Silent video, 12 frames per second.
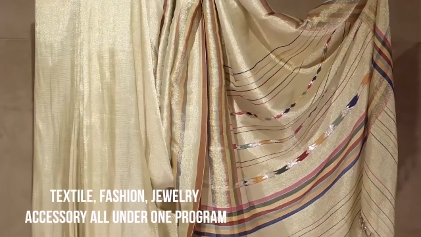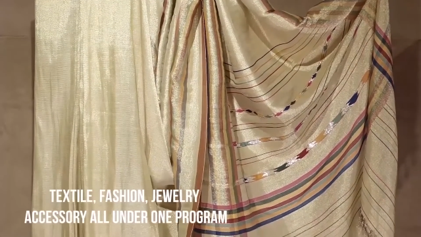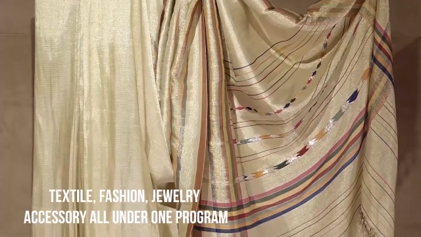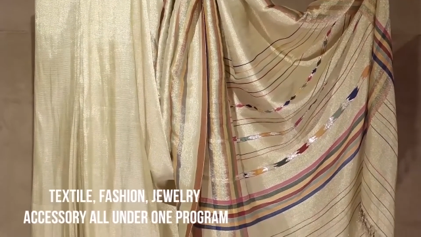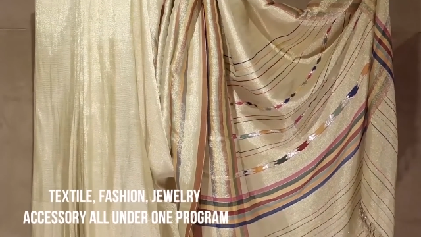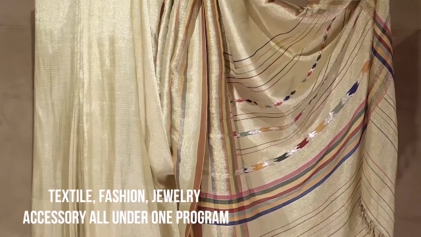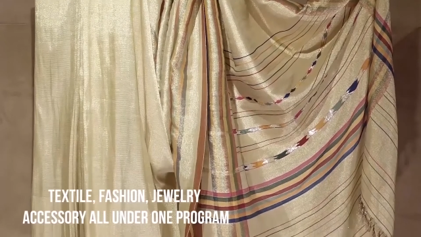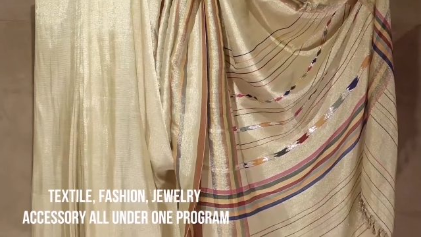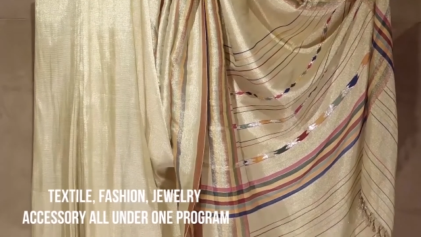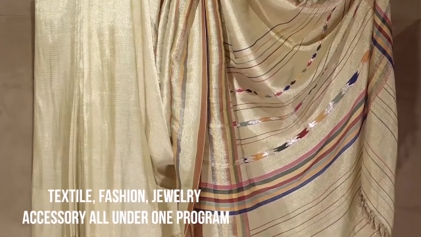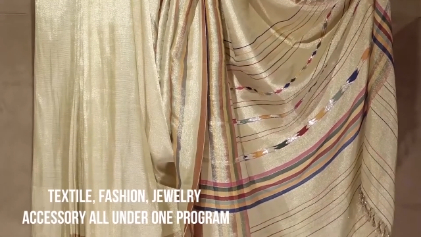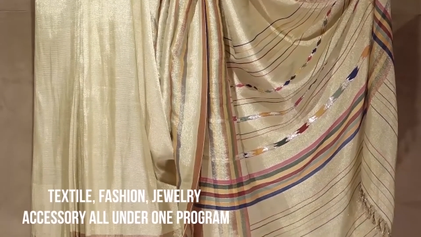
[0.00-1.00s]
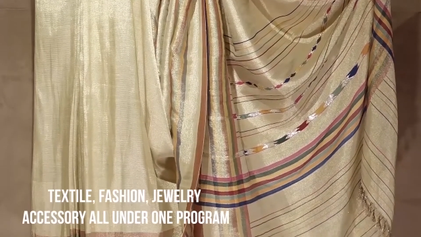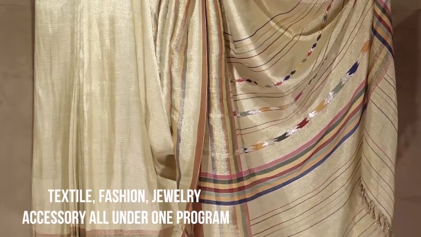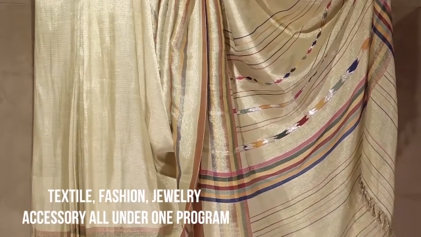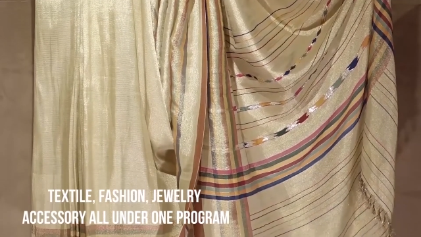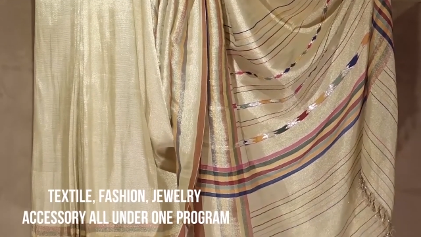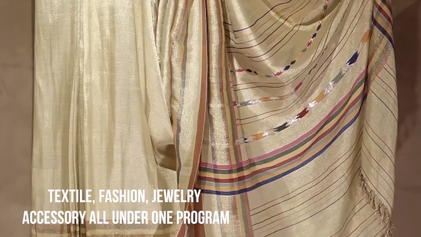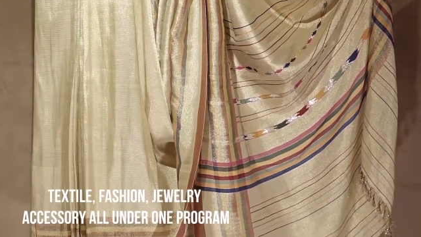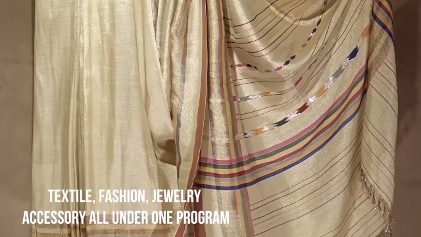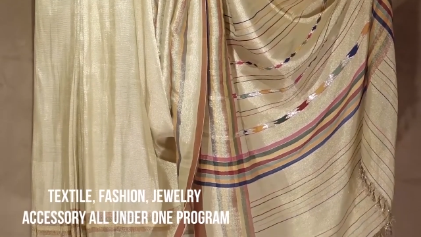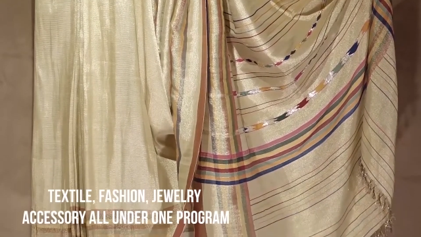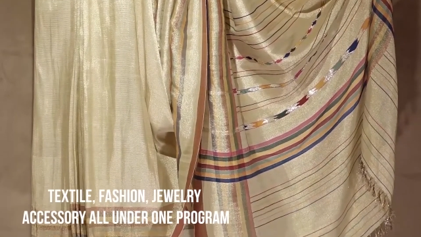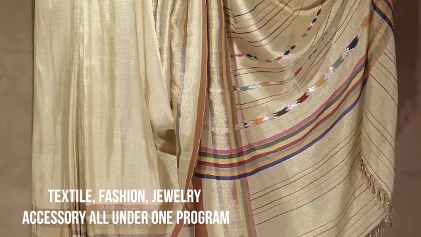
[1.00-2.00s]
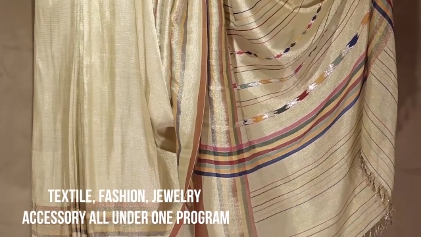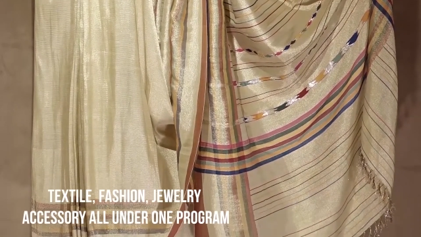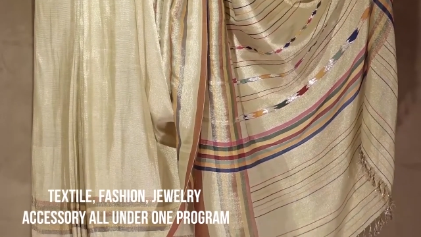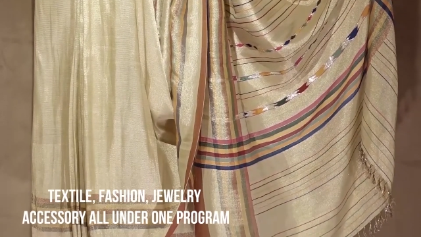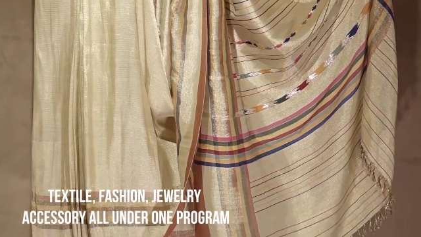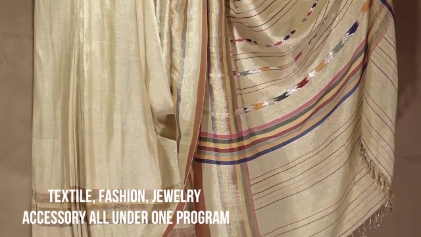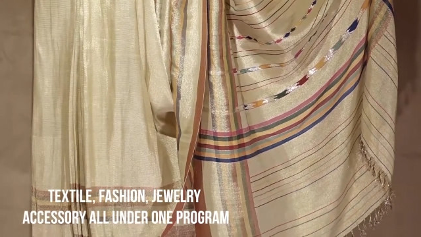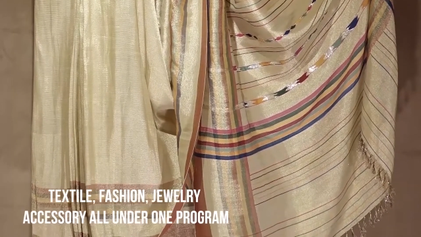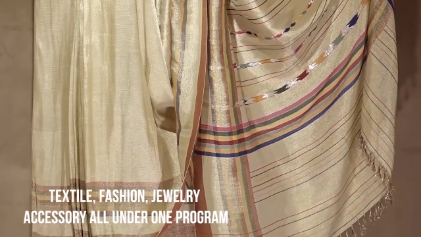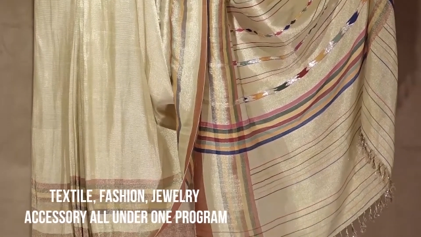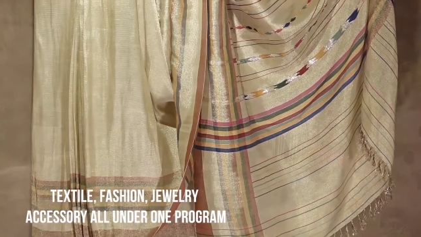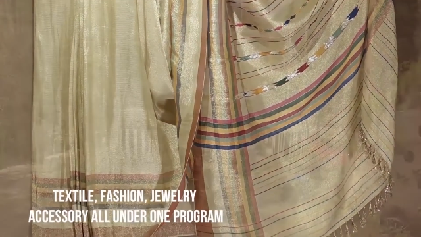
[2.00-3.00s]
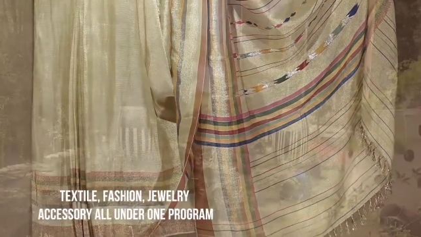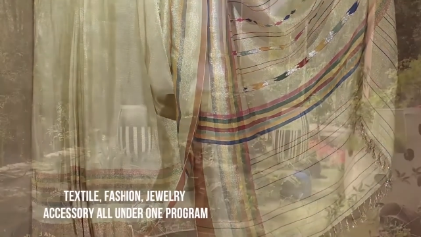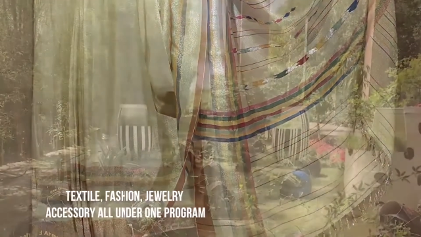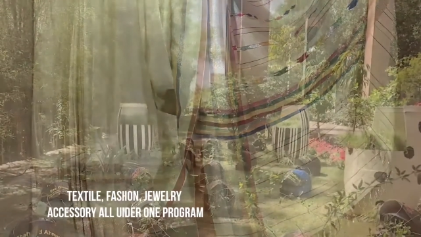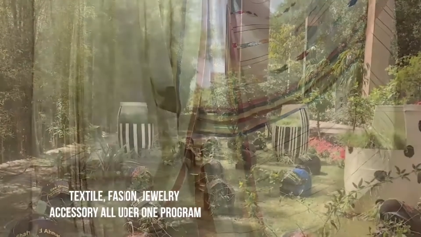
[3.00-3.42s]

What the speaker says: No face is visible, so there are no lips to read.